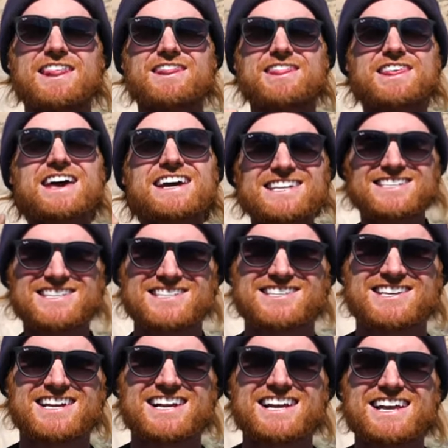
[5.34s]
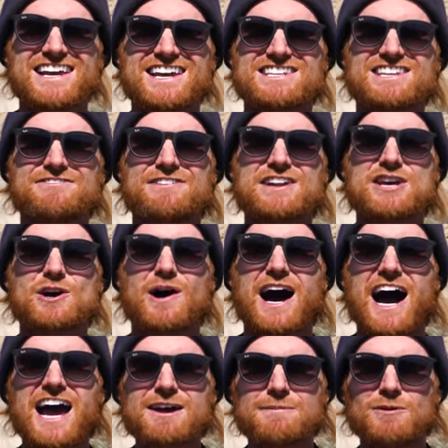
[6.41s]
and this is a video
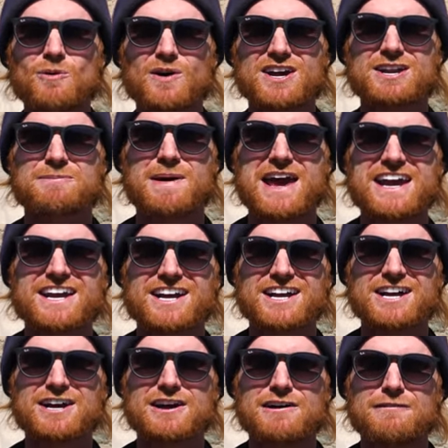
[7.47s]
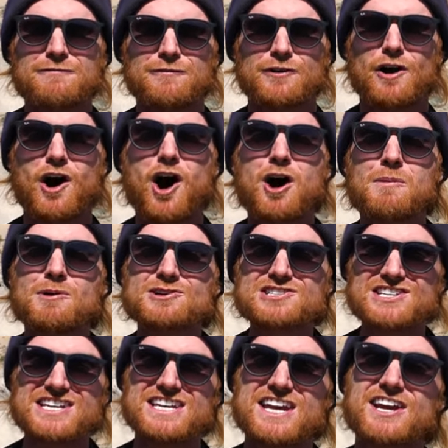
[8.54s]
I've been wanting to make for
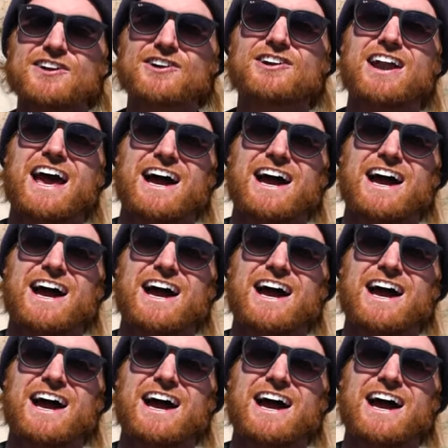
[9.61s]
almost a year